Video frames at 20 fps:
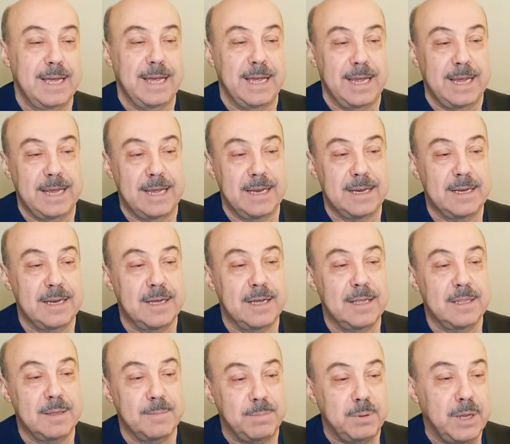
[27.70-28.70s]
And
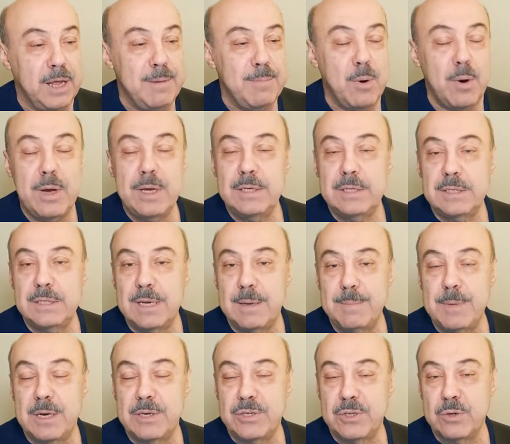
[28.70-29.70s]
uh, the Playboys,
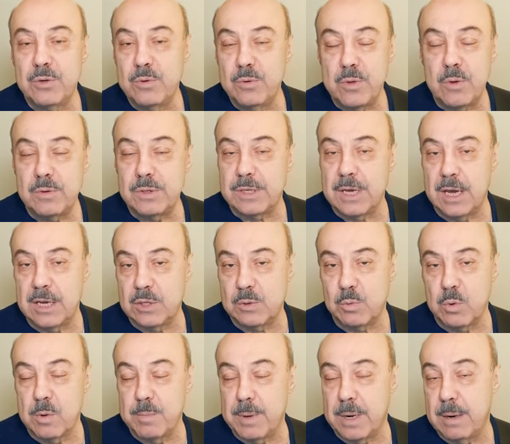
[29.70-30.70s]
I'm not sure who those guys
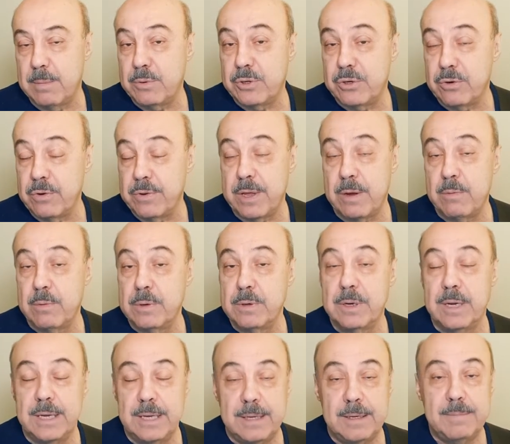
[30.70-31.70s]
were, but I'm sure they
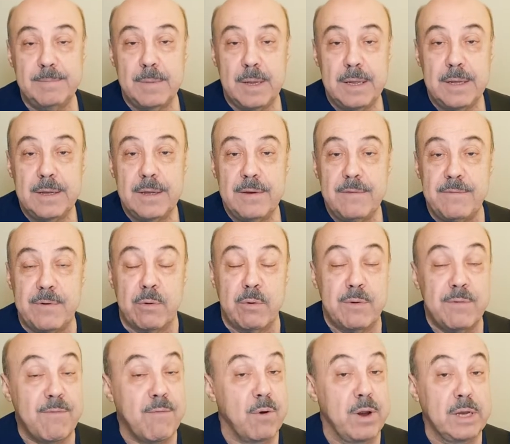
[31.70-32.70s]
were. Uh,
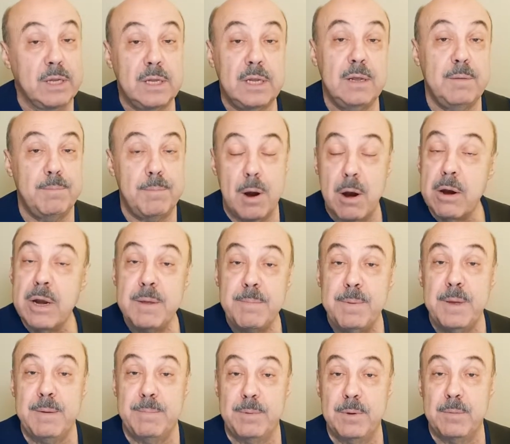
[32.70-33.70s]
very friendly party
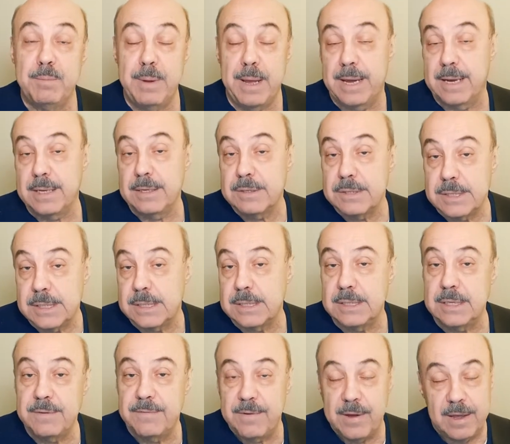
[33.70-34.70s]
people back in
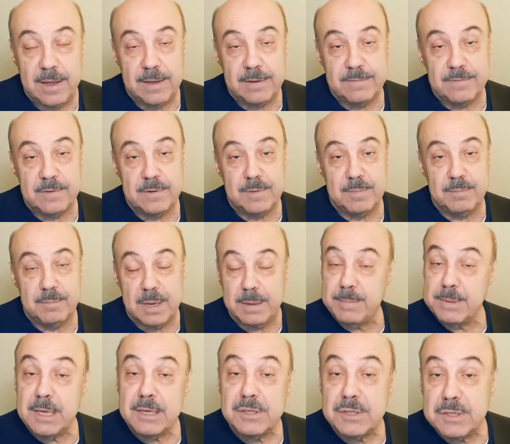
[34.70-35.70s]
65, and
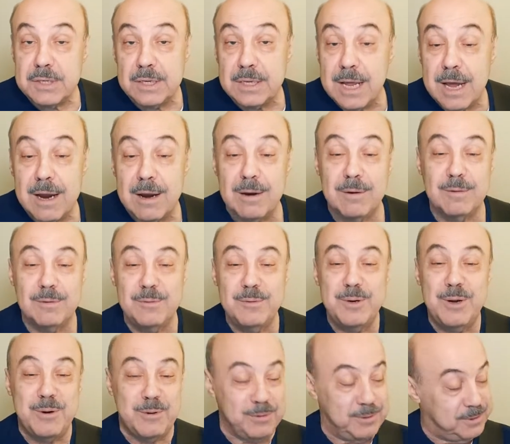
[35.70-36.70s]
maybe they still are, who
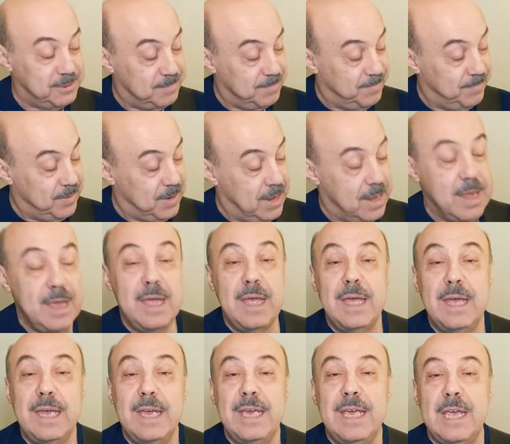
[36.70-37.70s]
knows.
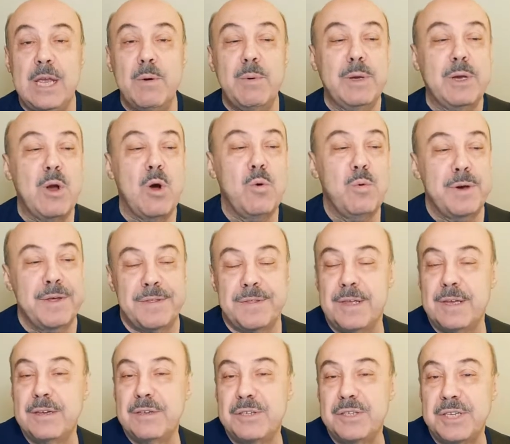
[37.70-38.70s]
Here we go
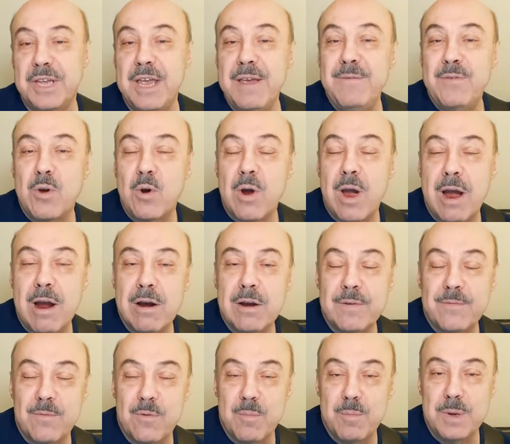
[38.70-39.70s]
with Save Your
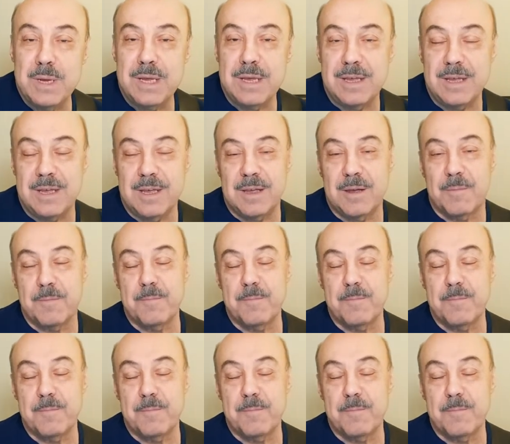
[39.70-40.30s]
Heart for Me.